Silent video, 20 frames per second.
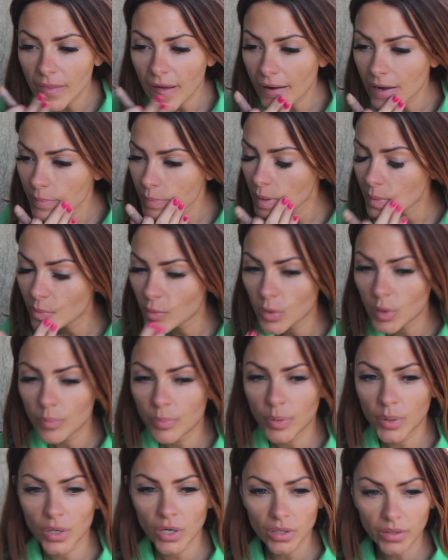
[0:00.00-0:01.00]
a lot of people will
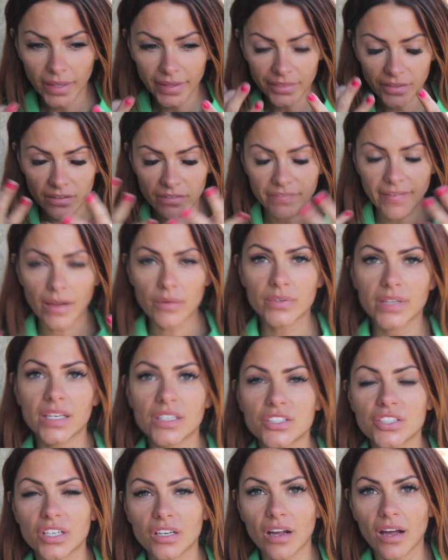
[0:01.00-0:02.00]
put like their
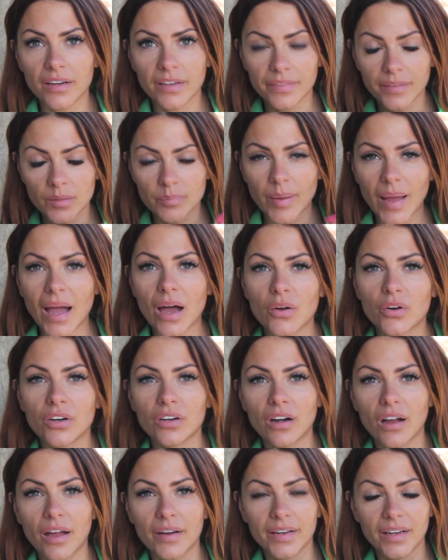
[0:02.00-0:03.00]
foundation on and their powder
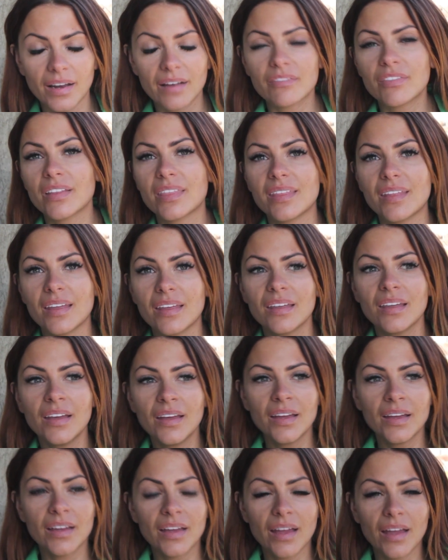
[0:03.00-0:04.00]
on and everything,
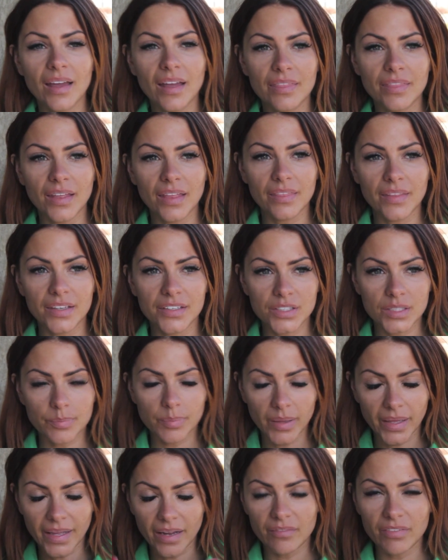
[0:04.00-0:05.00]
and then they just
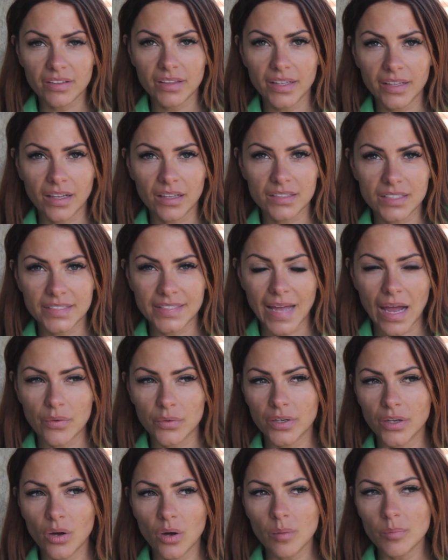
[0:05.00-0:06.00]
play everything else down,
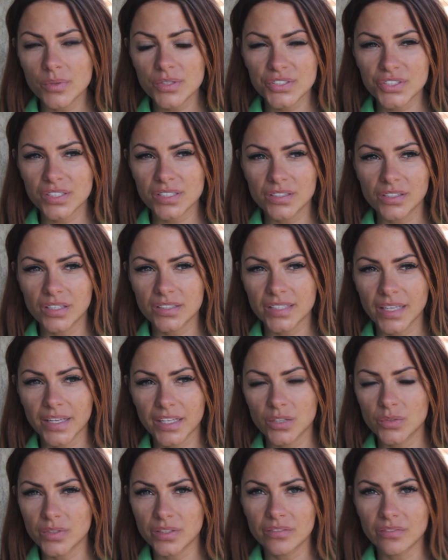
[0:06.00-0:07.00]
and it almost just looks like
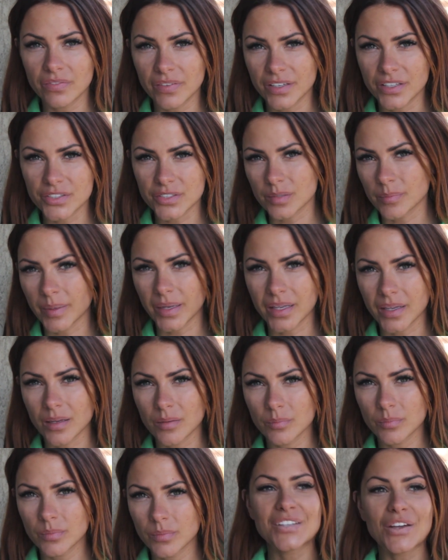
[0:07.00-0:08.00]
you didn't finish your
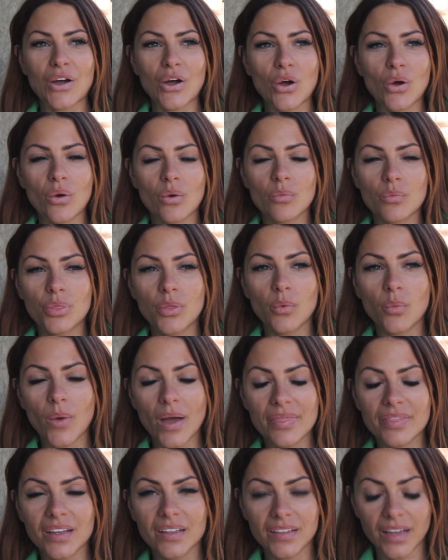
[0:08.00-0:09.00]
makeup. So the
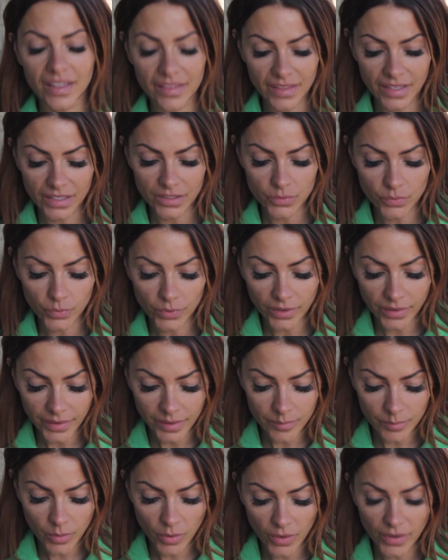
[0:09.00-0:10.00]
one thing that I think is really
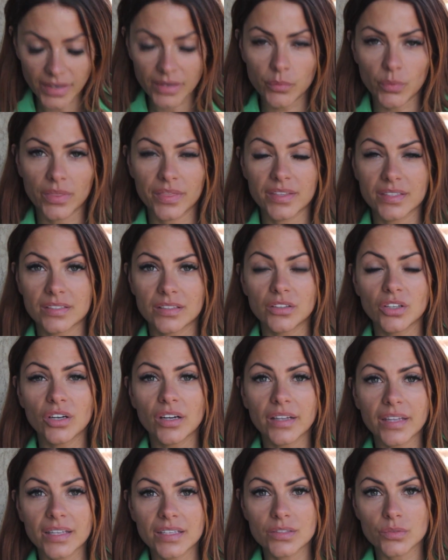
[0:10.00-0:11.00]
important with this
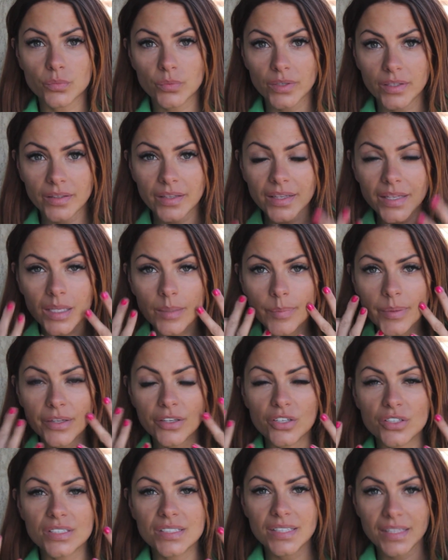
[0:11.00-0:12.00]
look is really keeping
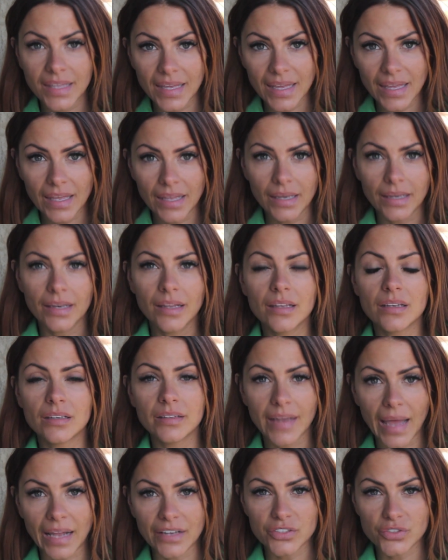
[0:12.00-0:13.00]
your skin
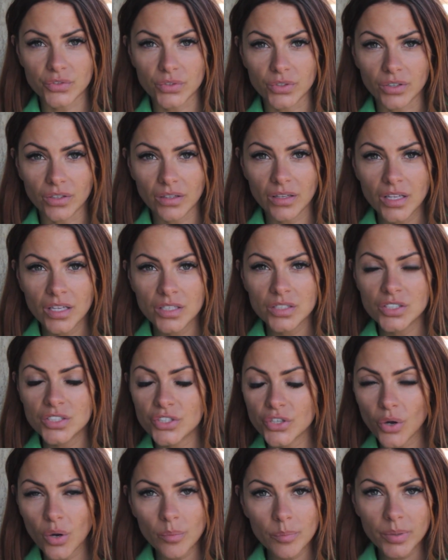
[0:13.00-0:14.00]
natural.
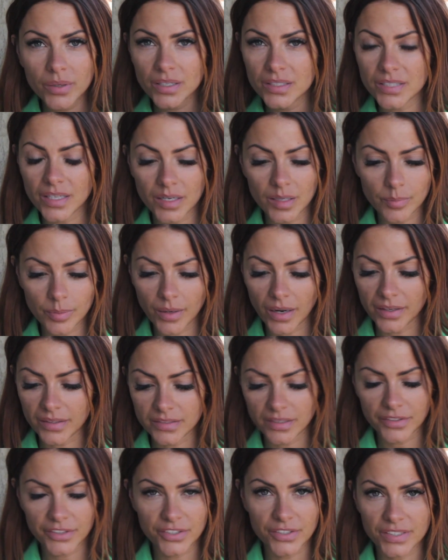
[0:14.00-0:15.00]
Don't put a ton of product on your